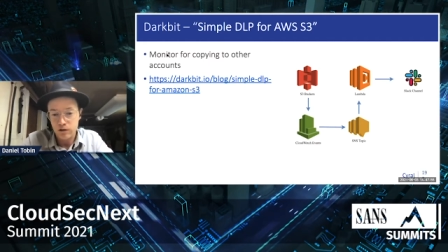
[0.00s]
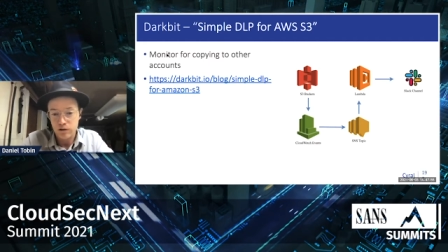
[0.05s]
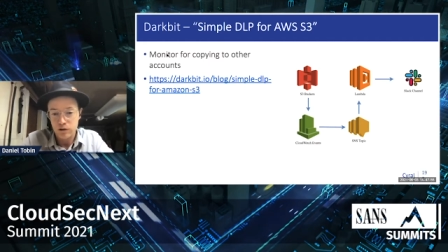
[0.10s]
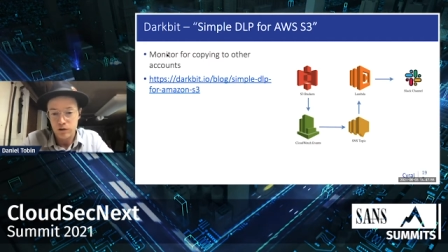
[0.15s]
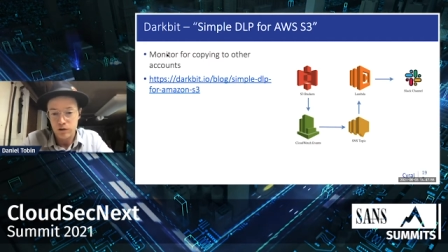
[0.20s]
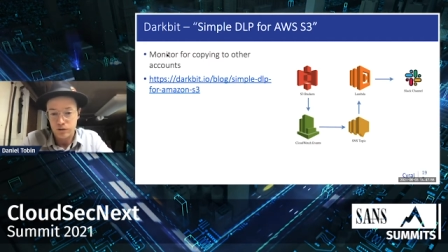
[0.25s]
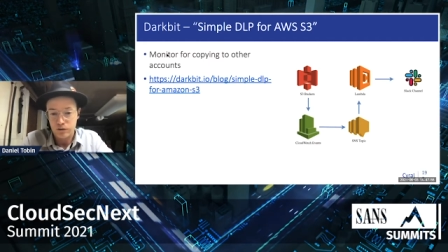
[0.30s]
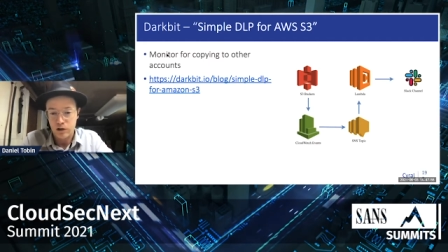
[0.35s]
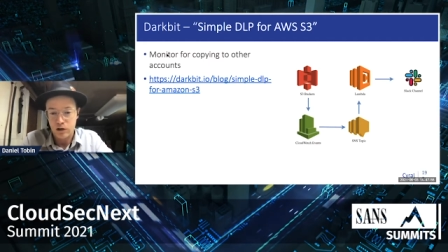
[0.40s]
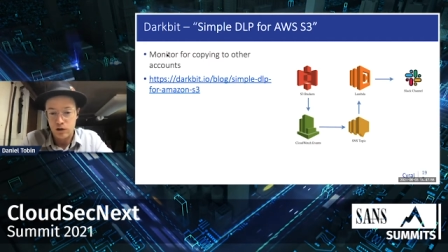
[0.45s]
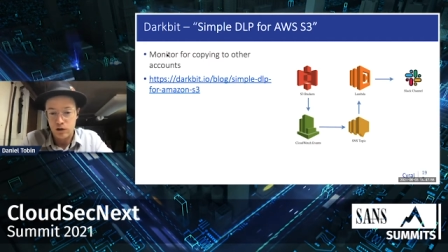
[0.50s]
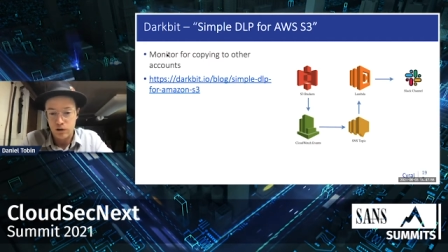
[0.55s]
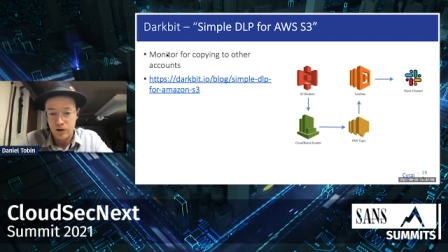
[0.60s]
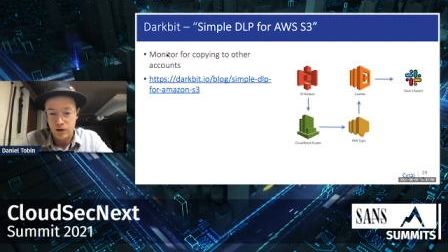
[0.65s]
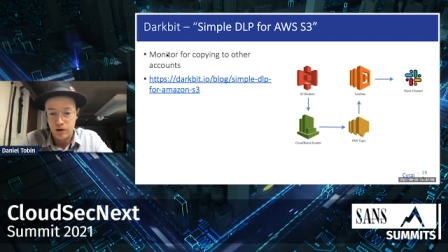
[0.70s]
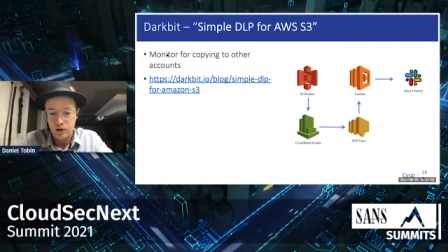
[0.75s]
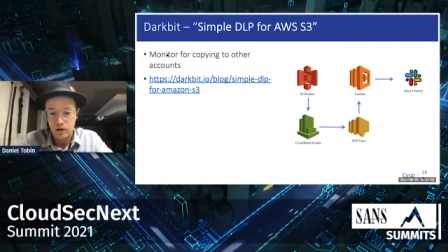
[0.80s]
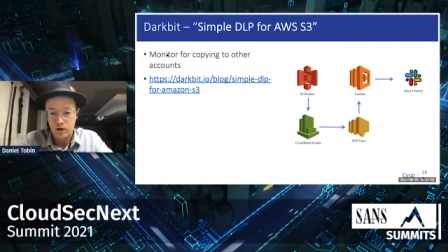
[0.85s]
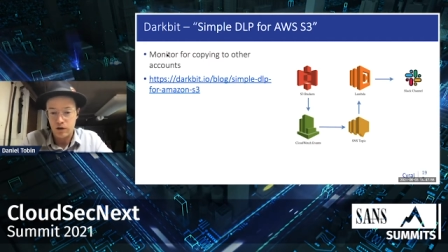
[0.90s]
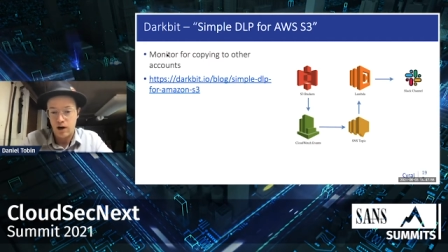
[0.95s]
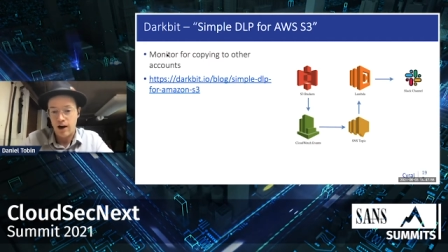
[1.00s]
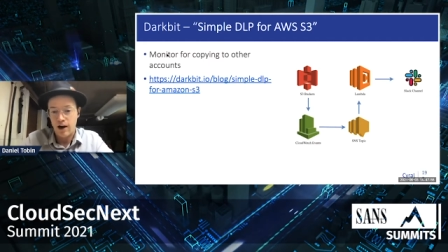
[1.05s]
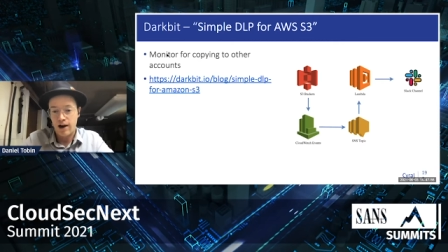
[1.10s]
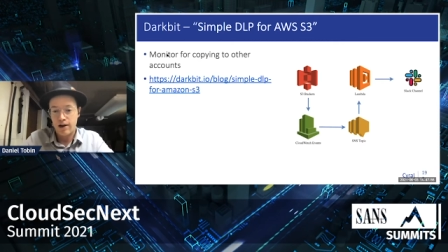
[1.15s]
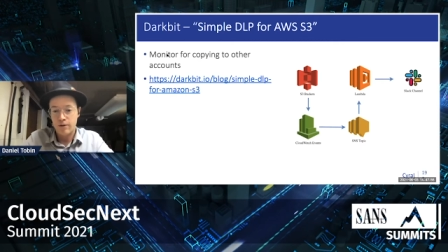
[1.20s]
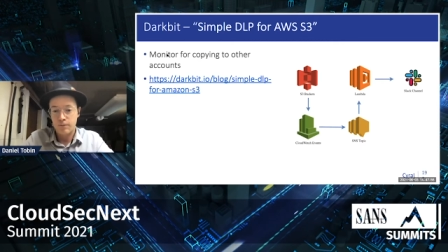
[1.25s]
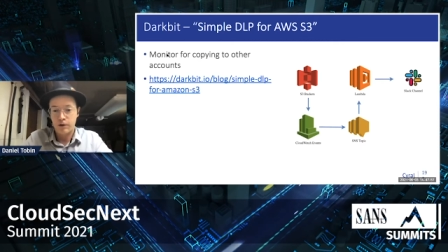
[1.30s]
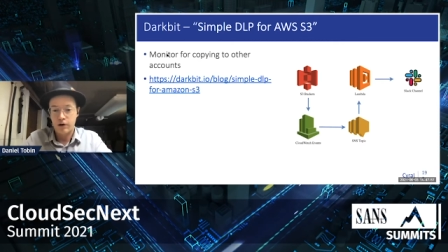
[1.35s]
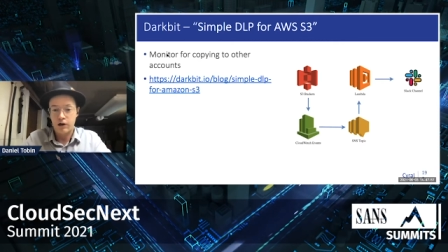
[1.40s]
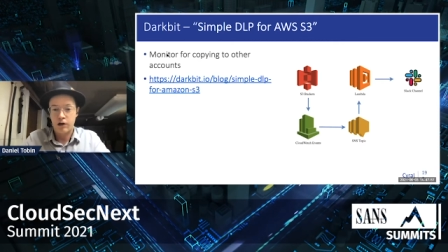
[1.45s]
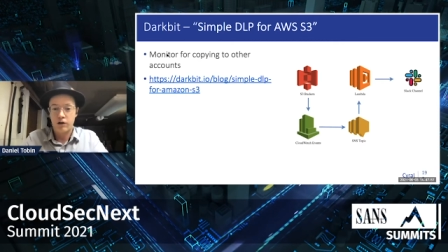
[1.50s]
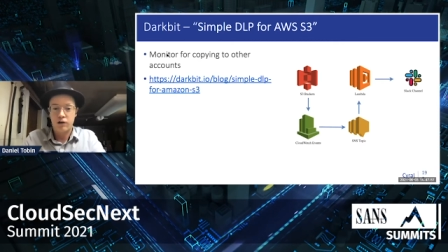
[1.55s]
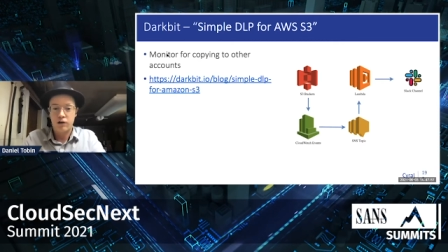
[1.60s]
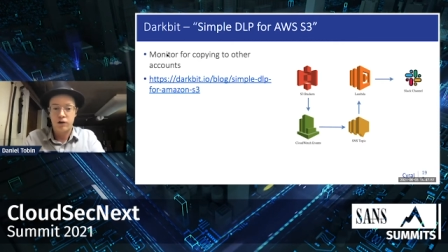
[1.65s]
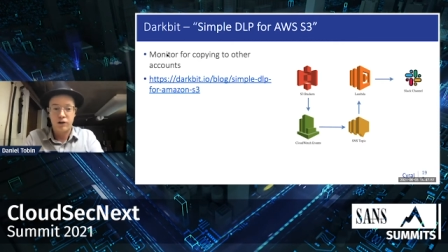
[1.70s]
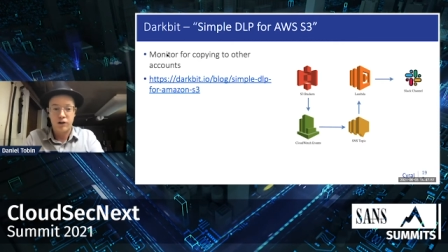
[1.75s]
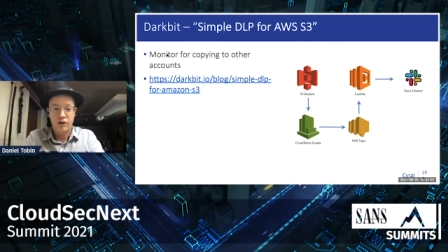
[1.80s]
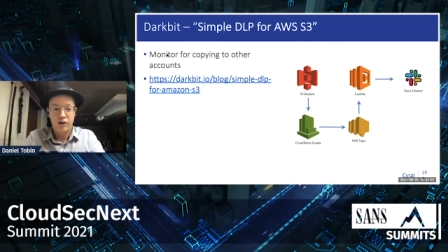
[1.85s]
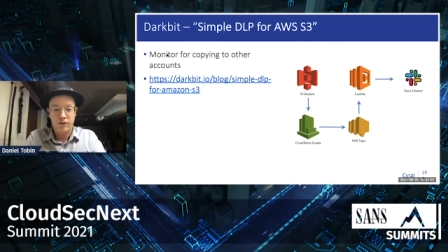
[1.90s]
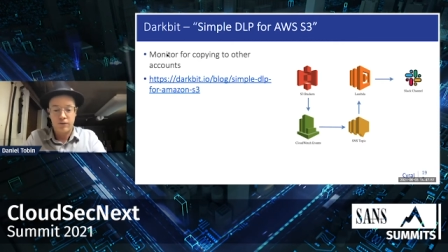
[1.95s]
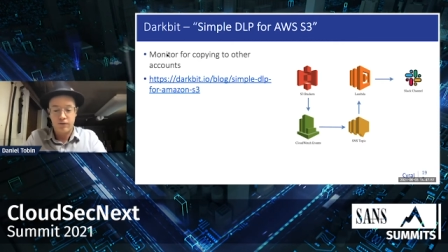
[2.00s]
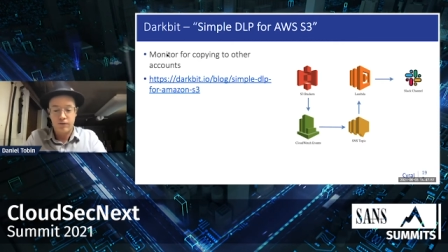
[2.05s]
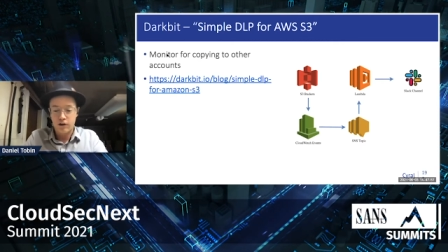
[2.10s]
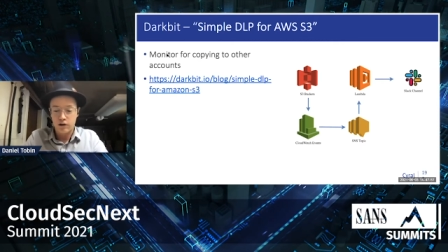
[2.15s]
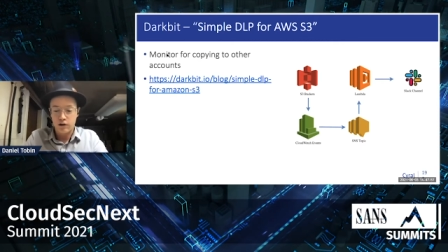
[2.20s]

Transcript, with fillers: you'll know they're high priority if they